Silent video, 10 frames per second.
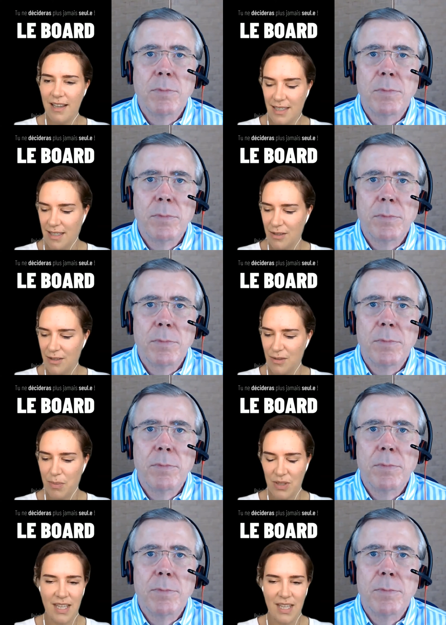Speaker 1: listening to the
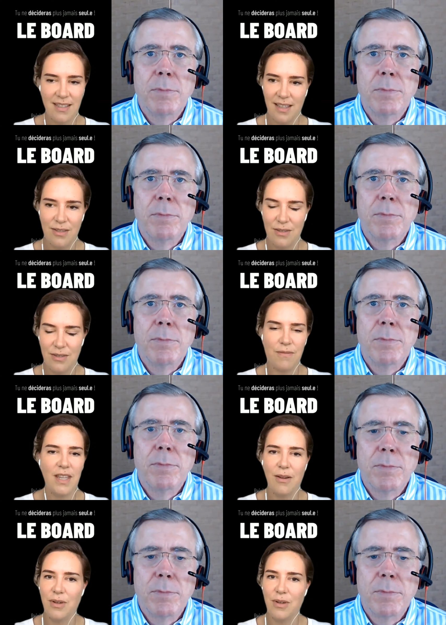podcast and to the
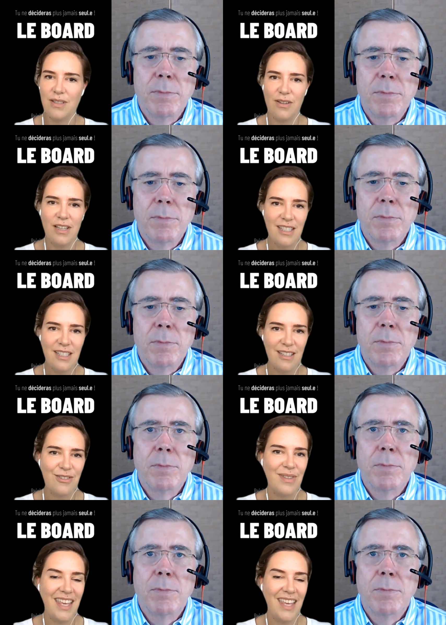video is going to listen
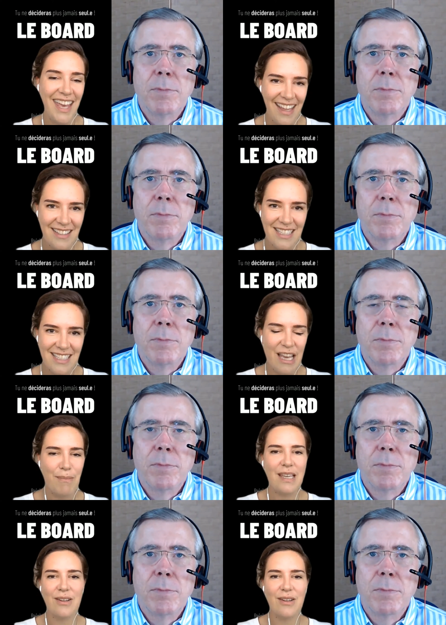to the end
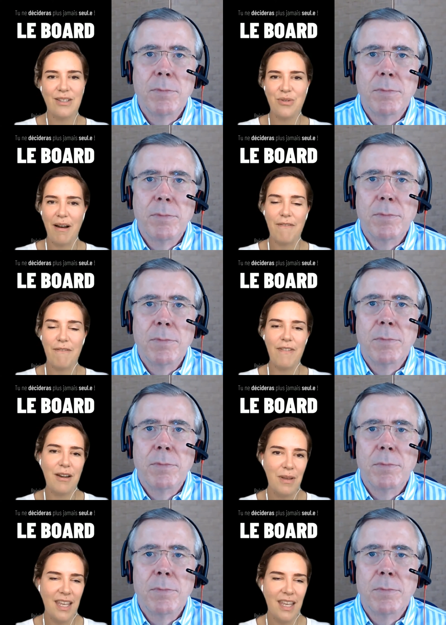because you are
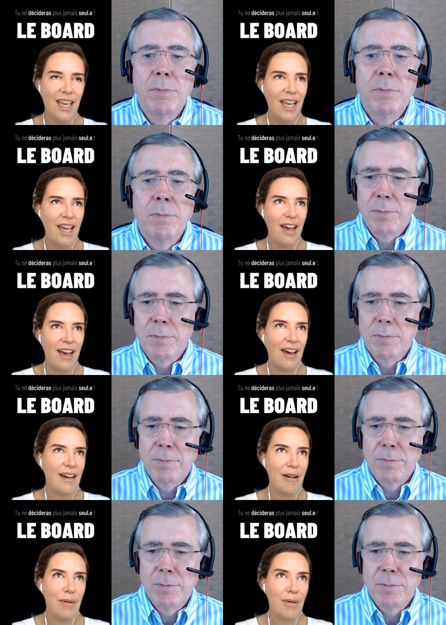very,
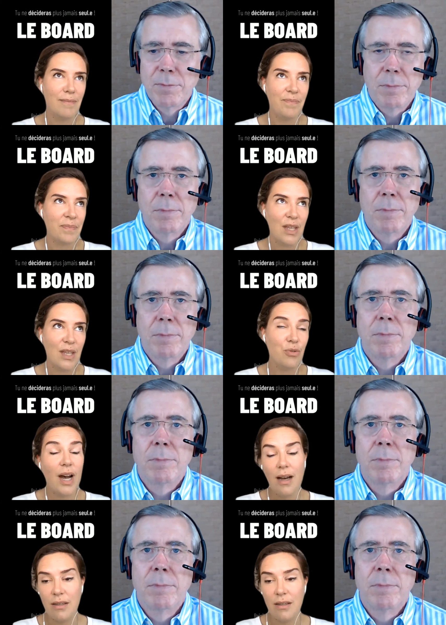um, you
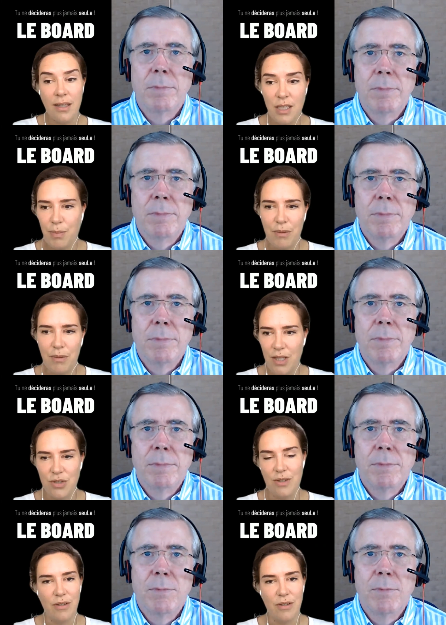are an
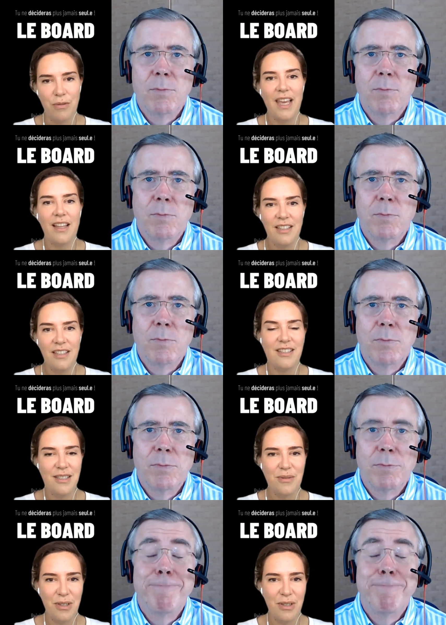inspiration regarding
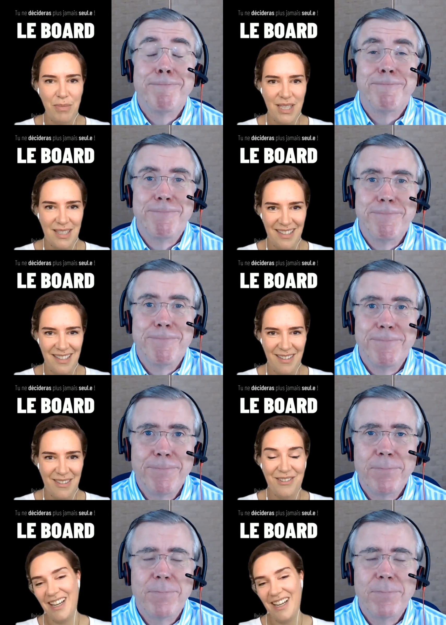these two mm. topics,
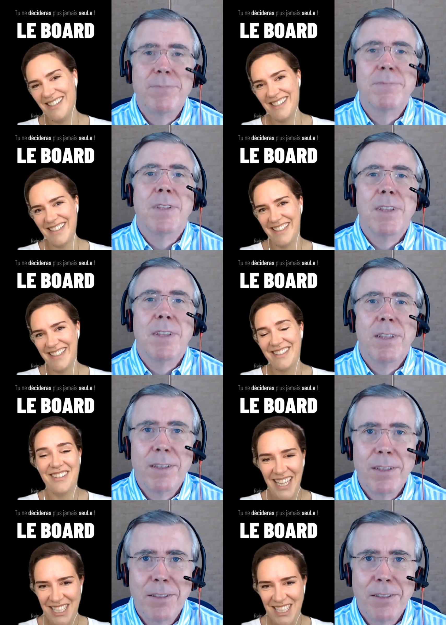Douglas. So
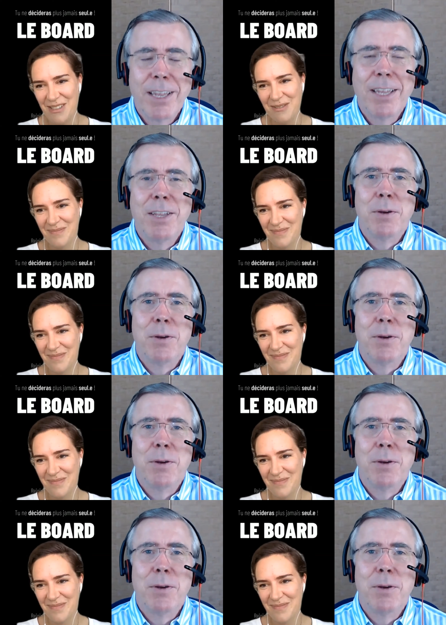thank, thank you. you.